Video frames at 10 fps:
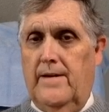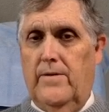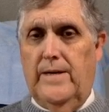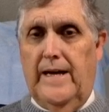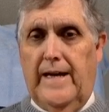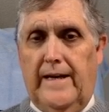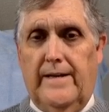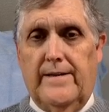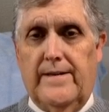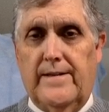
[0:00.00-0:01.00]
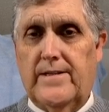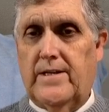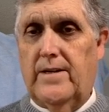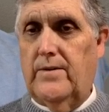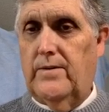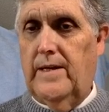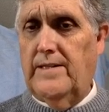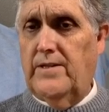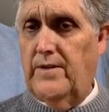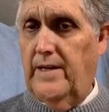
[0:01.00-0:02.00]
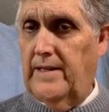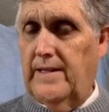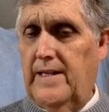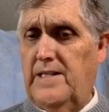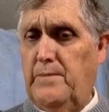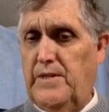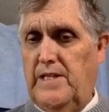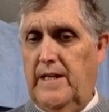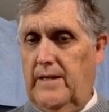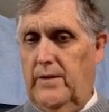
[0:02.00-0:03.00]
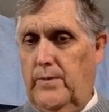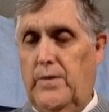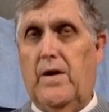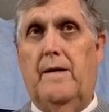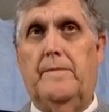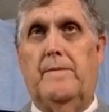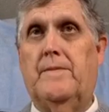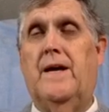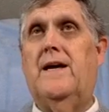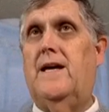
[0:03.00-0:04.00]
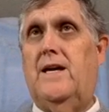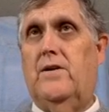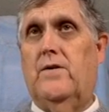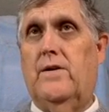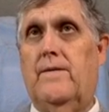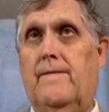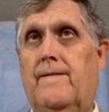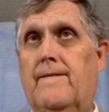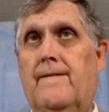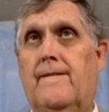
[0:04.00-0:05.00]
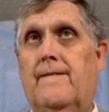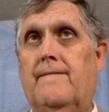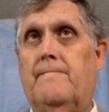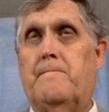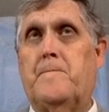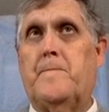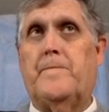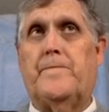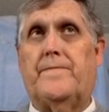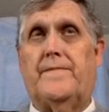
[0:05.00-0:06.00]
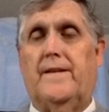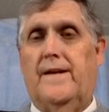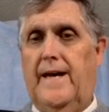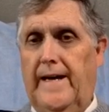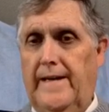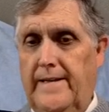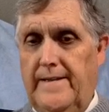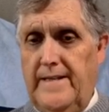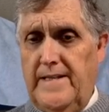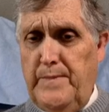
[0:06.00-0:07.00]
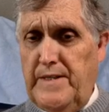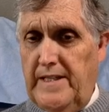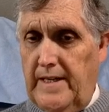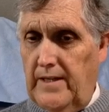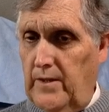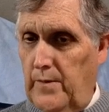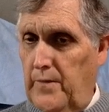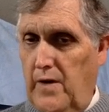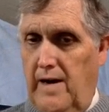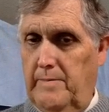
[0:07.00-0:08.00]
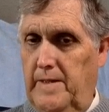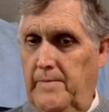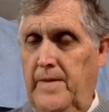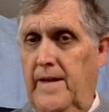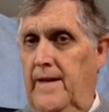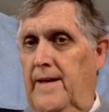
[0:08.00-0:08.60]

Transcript: Okay, so let's look at this particular problem here. Okay, this particular problem,